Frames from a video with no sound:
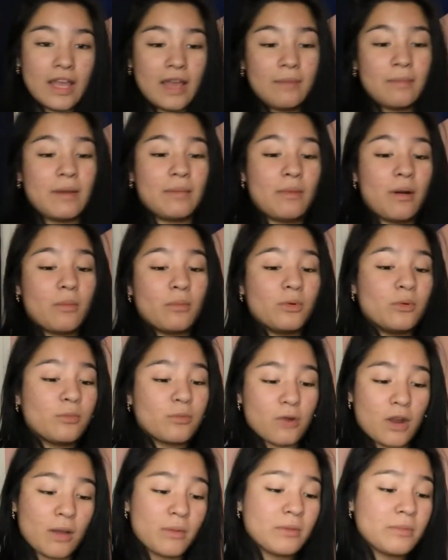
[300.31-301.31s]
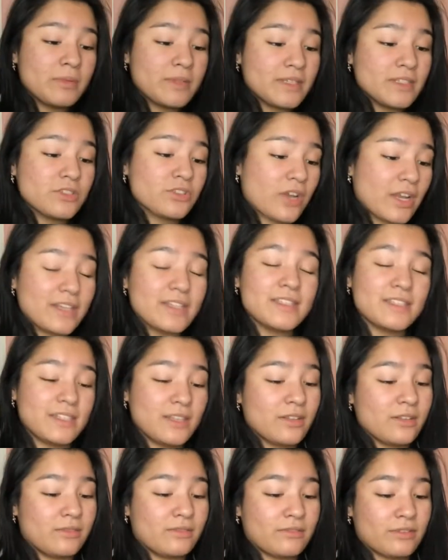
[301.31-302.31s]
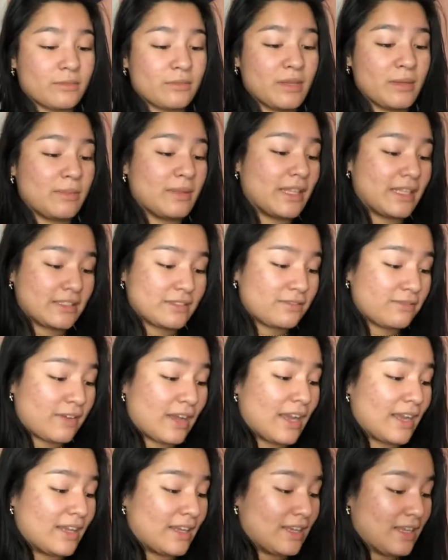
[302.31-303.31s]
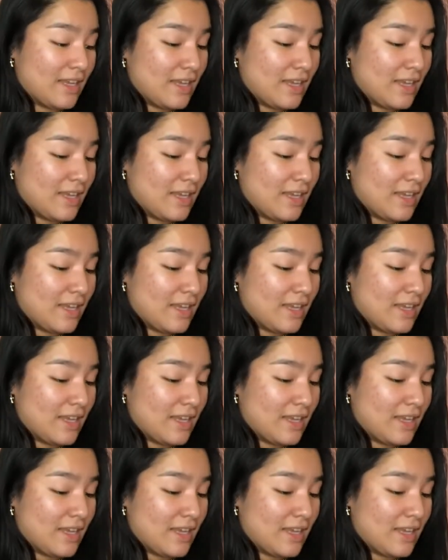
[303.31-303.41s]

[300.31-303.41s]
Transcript: My mom will probably try to steal them for me, but that's fine.